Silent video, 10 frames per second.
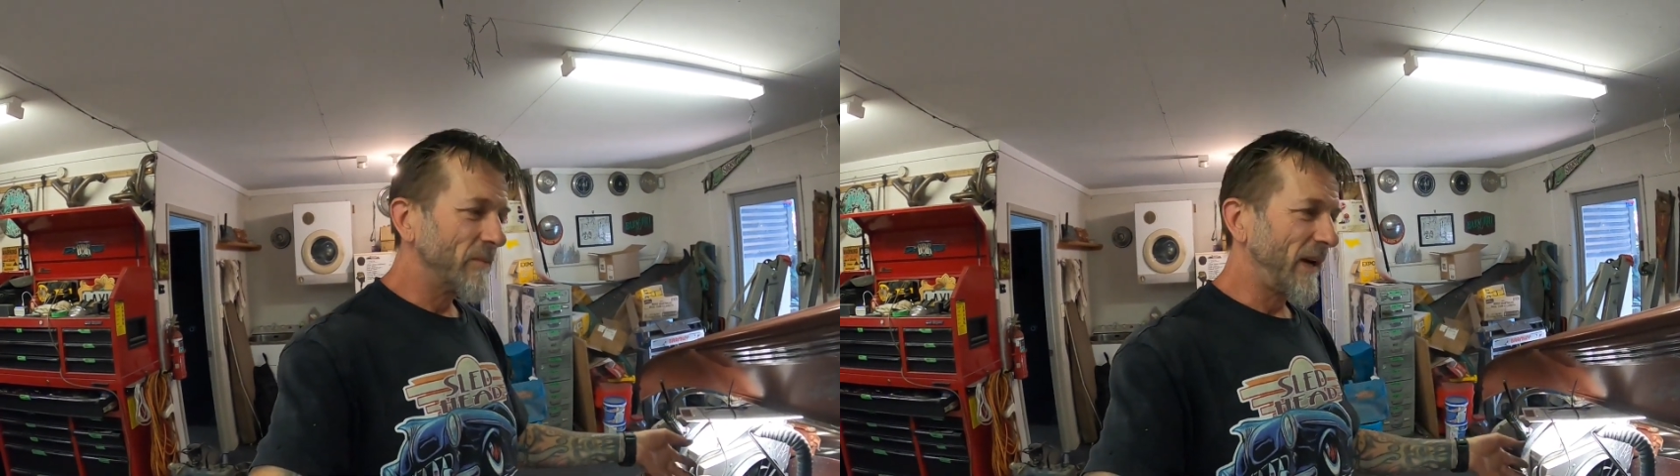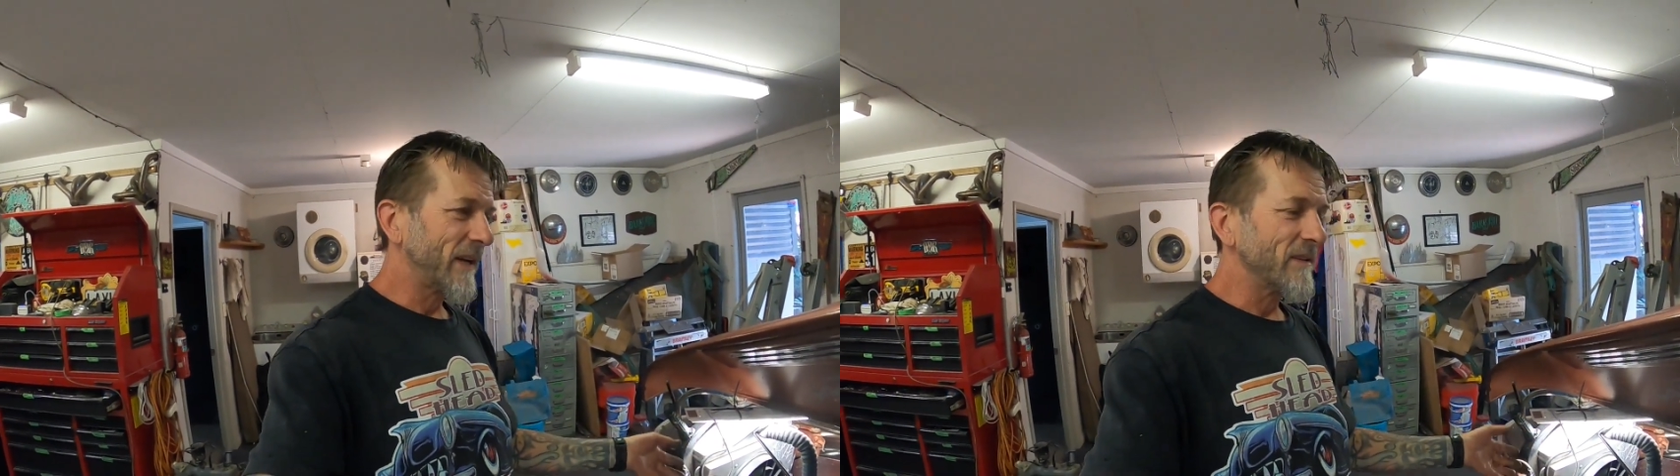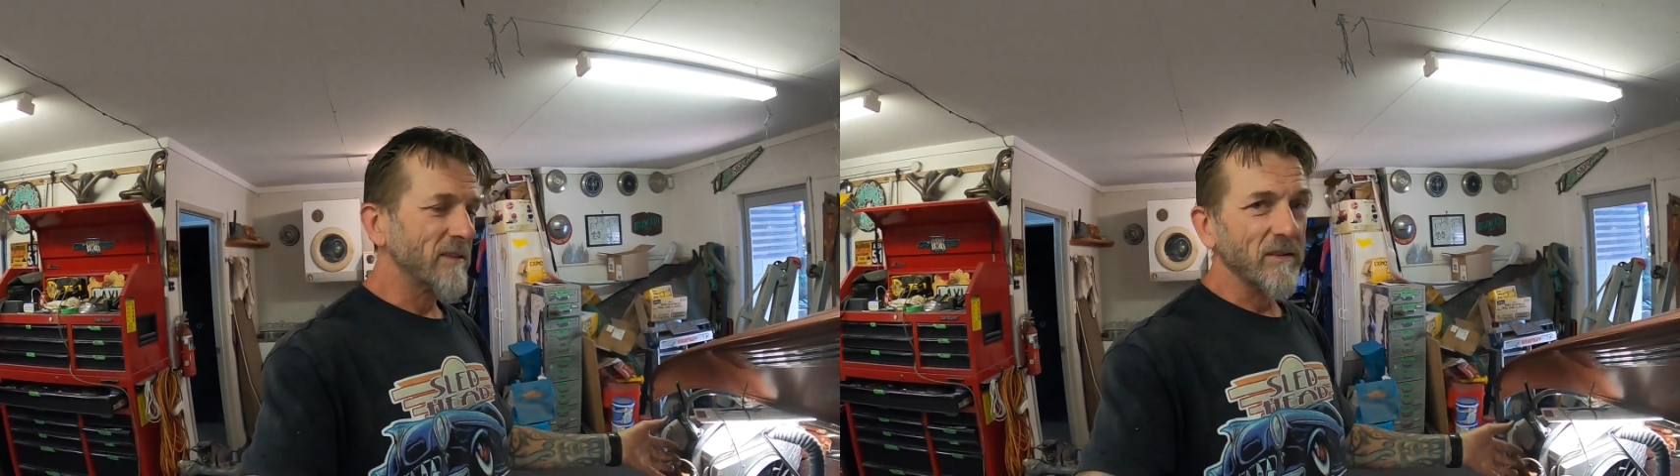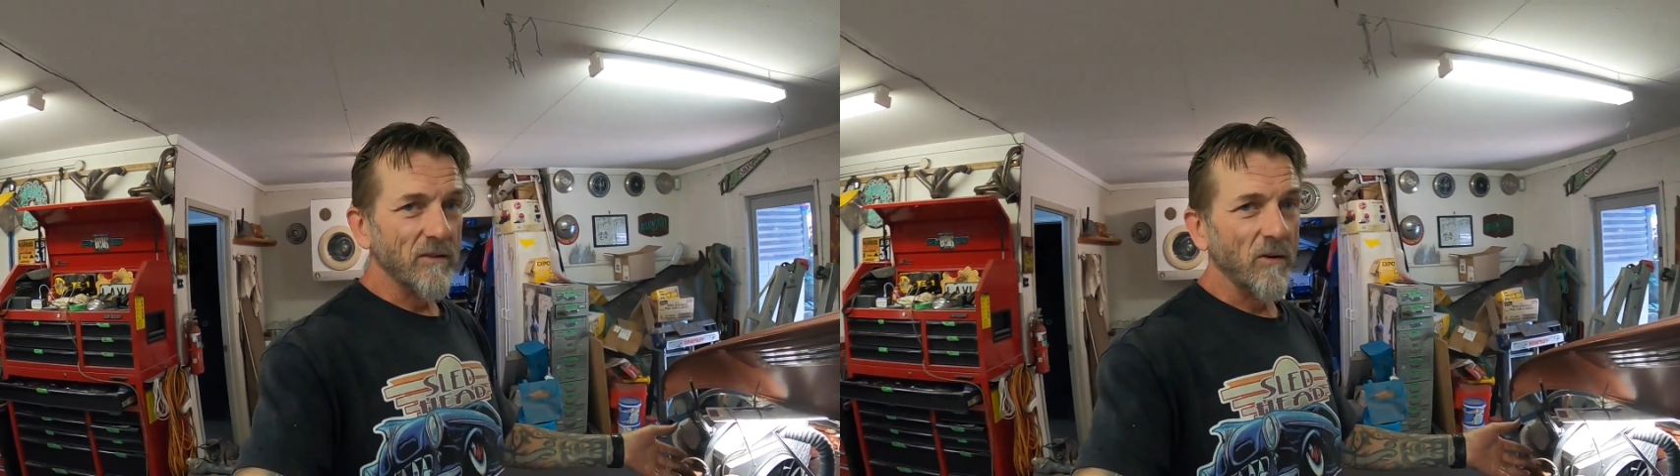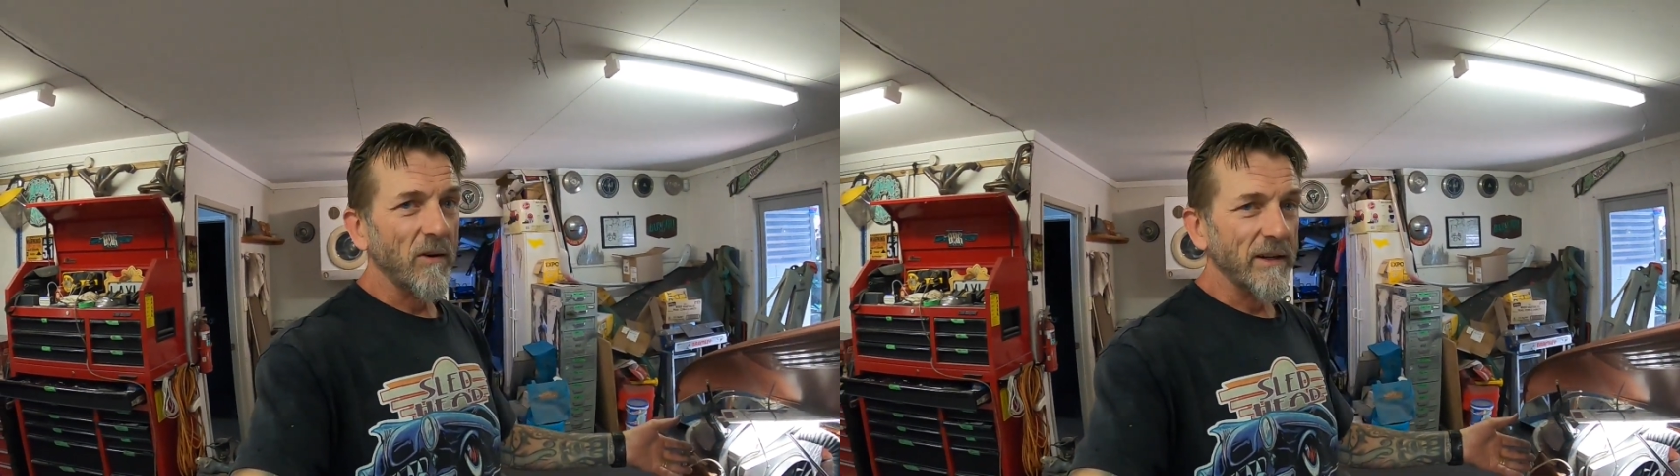back into the
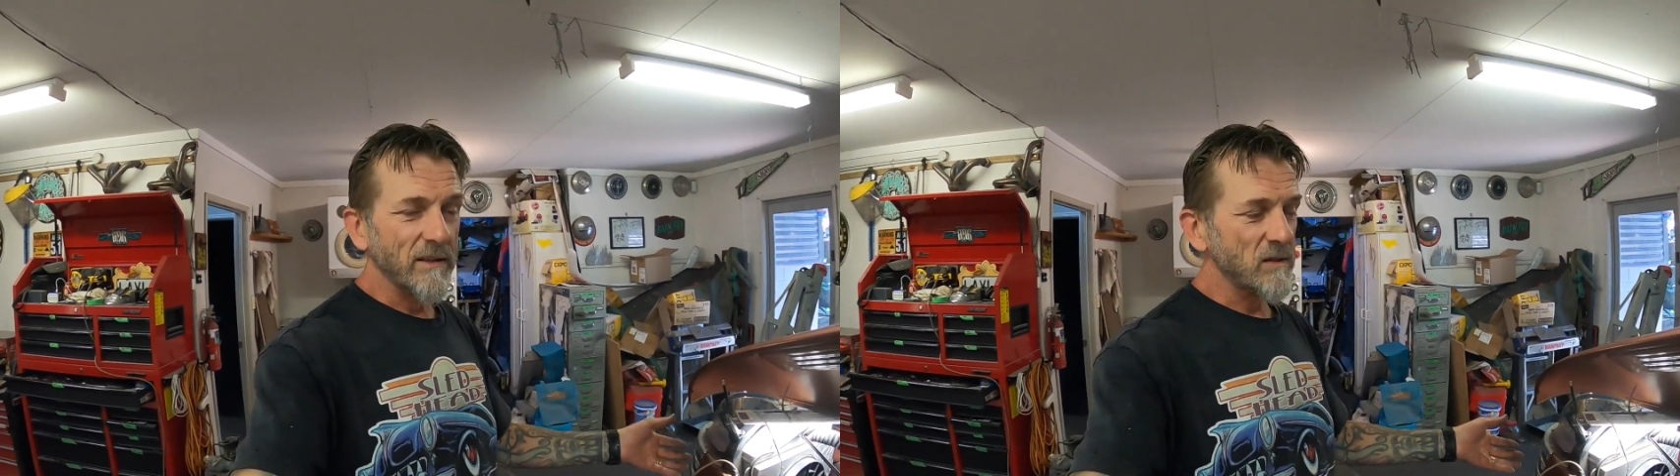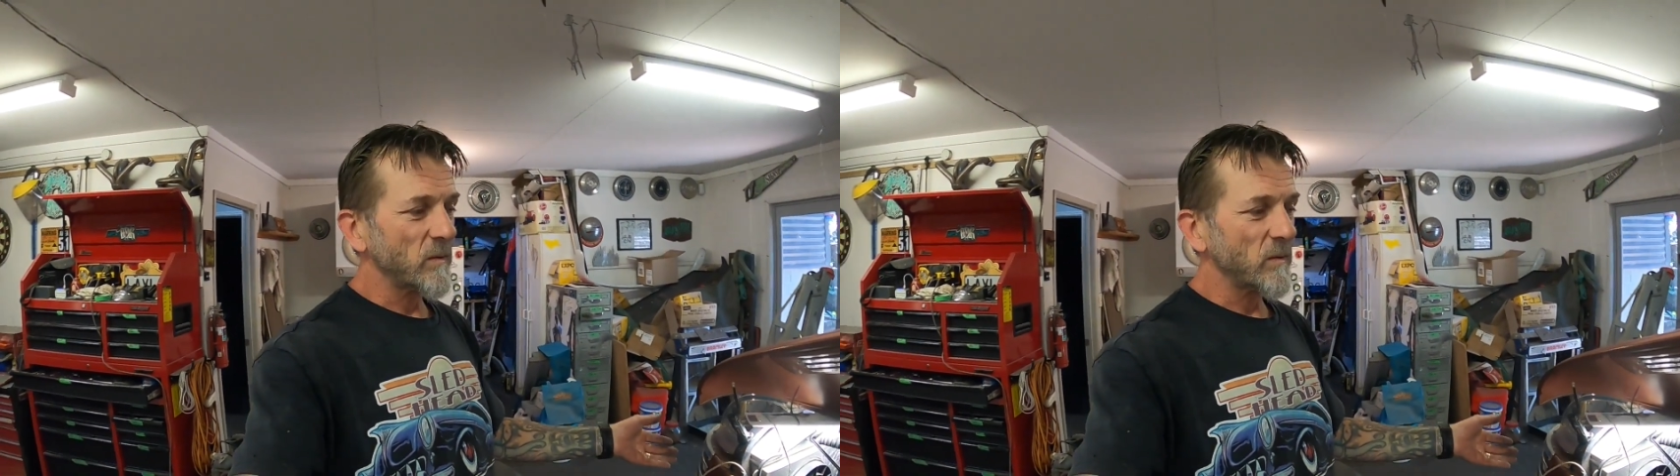crying and